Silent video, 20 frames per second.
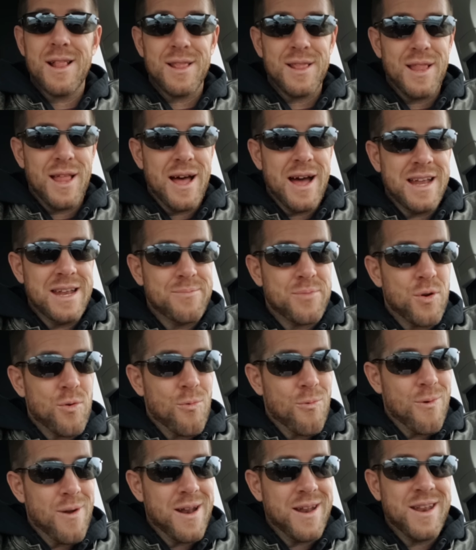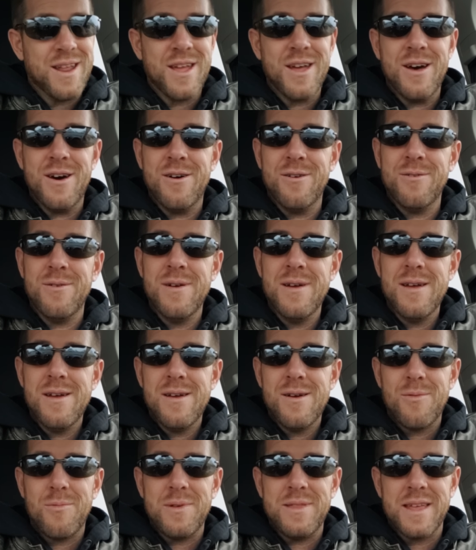lined up and ready to go
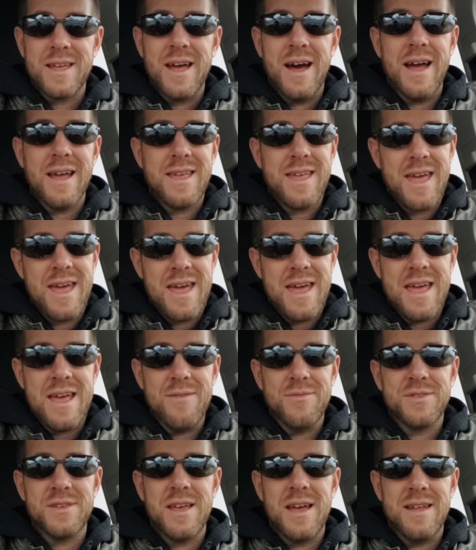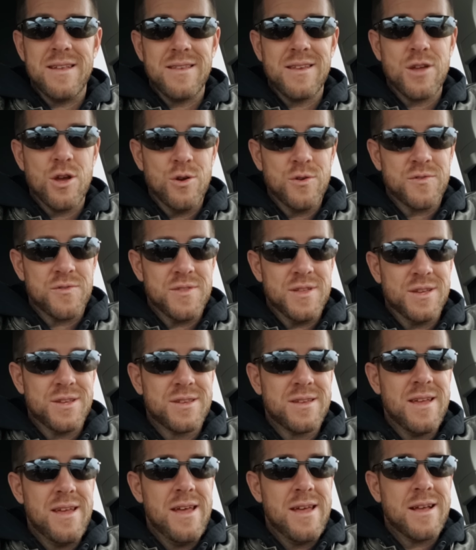when the guy caves and goes for
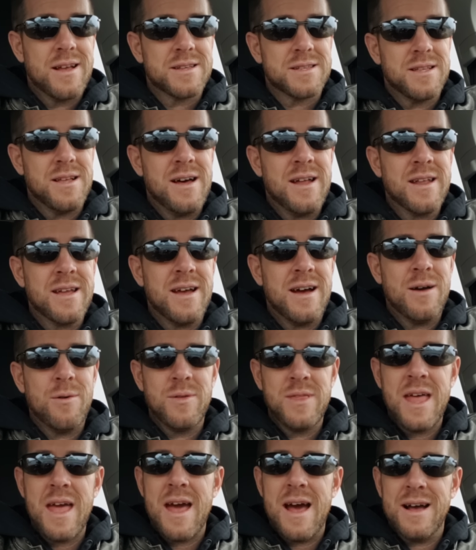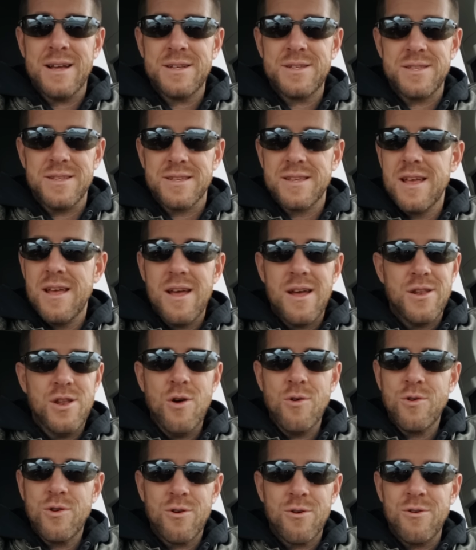this. Because a lot of guys, when they ask this,
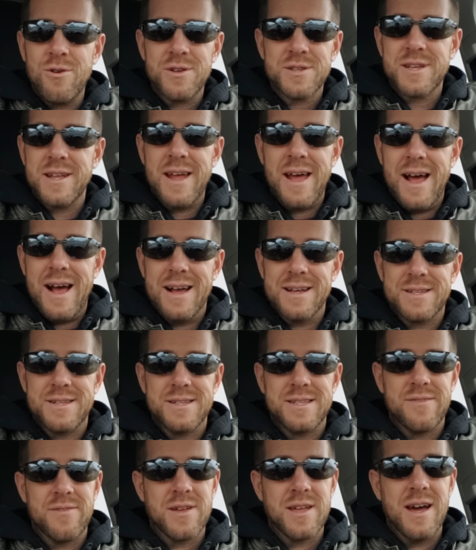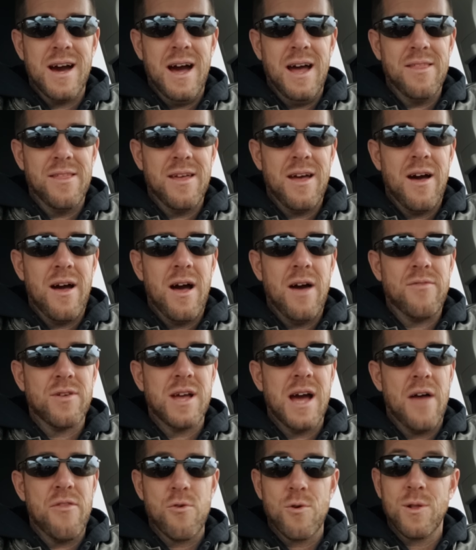no girl is going to ask this of a guy that of a
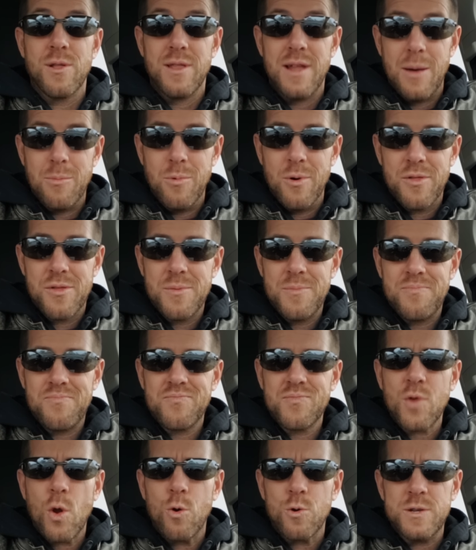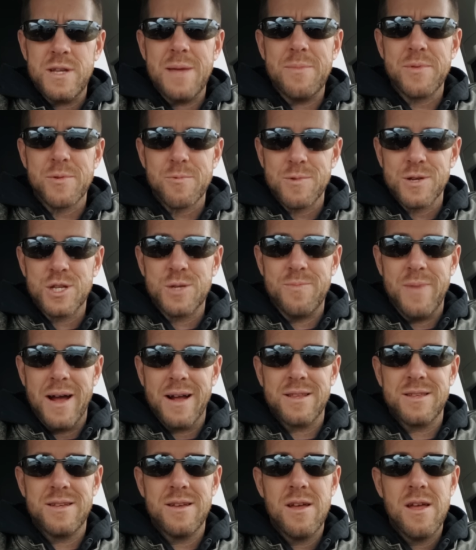guy they're in love with or deeply
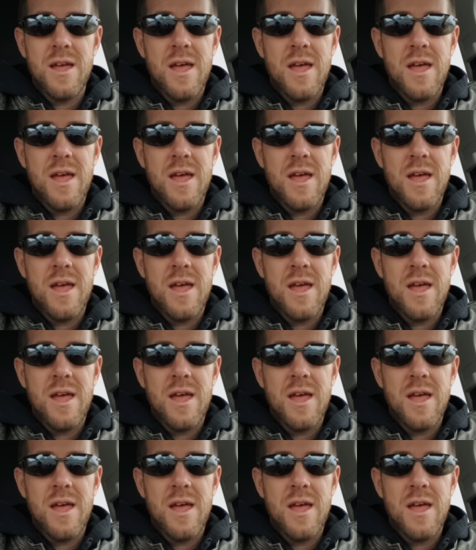respect.